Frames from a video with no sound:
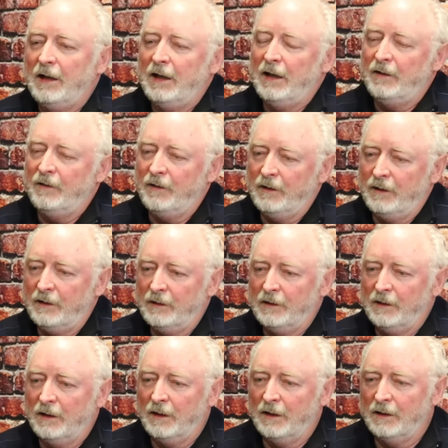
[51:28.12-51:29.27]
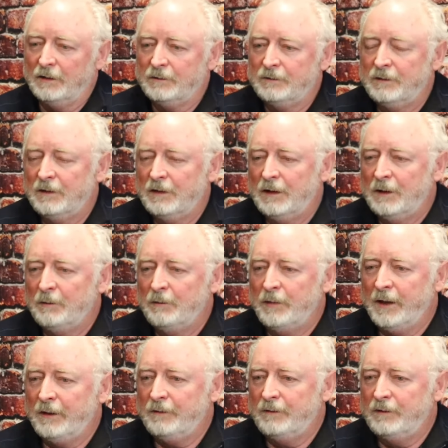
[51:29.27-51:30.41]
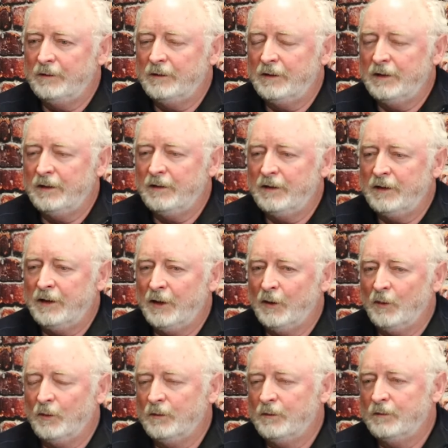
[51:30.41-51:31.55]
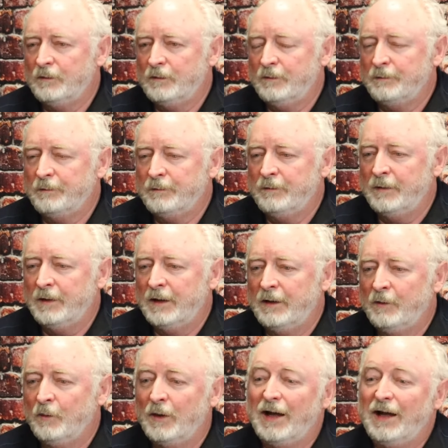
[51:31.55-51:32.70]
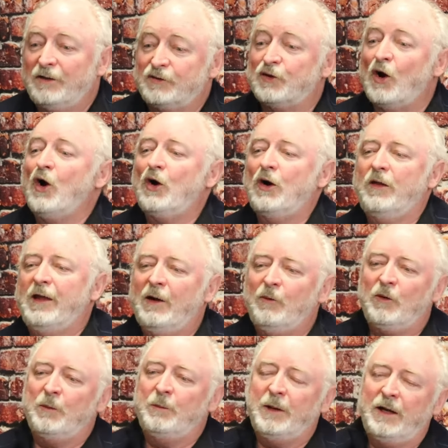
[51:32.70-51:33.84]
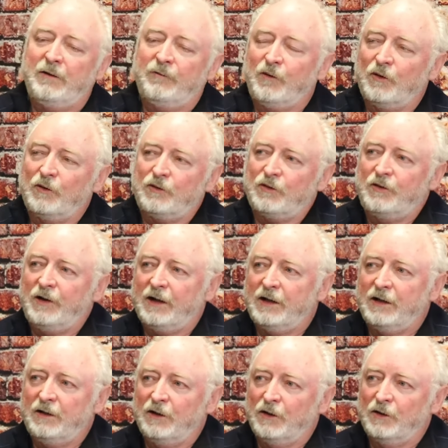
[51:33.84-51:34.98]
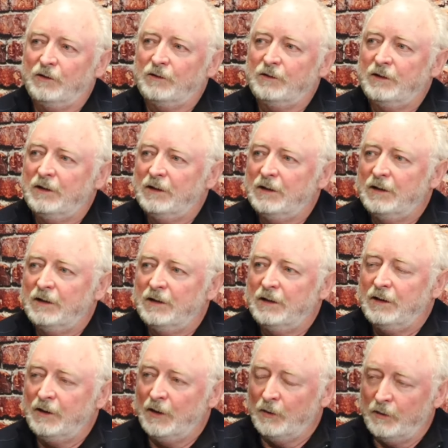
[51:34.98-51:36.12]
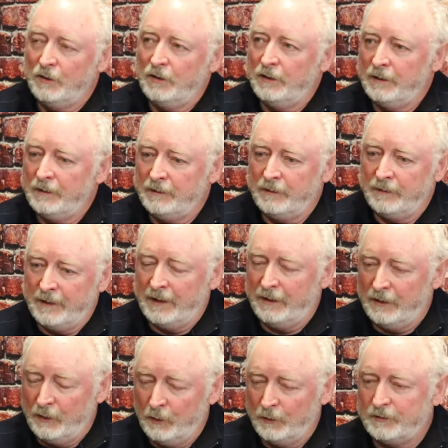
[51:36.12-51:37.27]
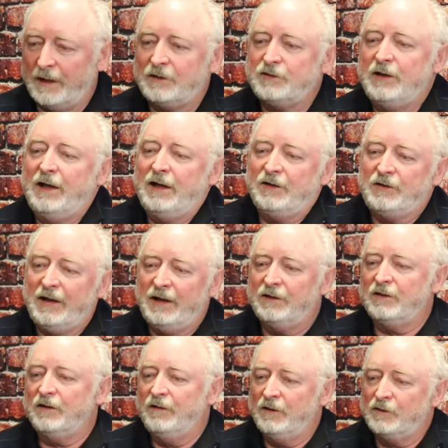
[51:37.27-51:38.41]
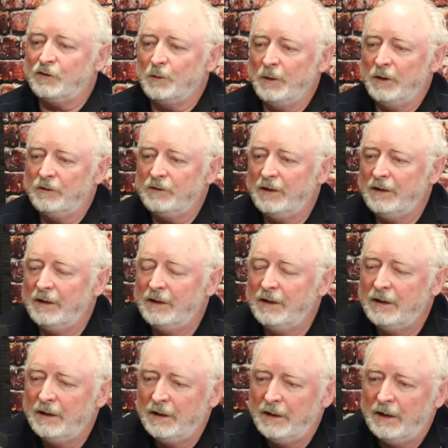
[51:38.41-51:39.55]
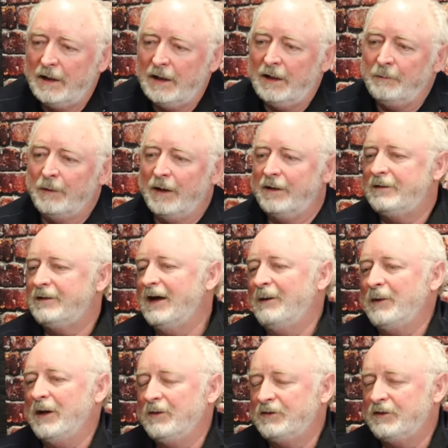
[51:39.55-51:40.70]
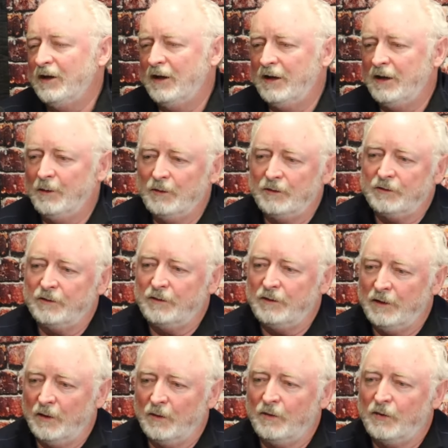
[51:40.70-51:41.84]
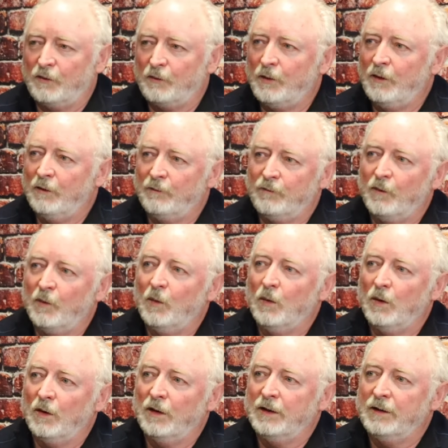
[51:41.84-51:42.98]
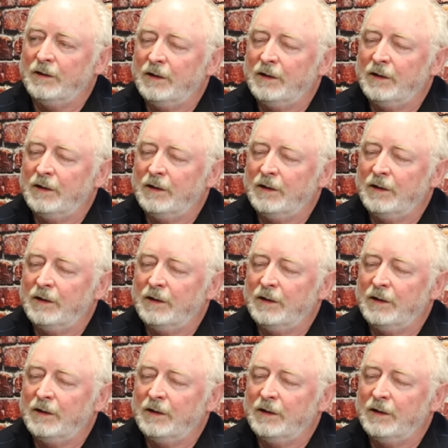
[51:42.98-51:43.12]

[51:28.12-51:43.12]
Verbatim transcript: and the uh, but you know when I had started, that would have been a first or second year case you know, that he was actually had his hands on the instruments and and by the time I was done, it was you know three or four. And,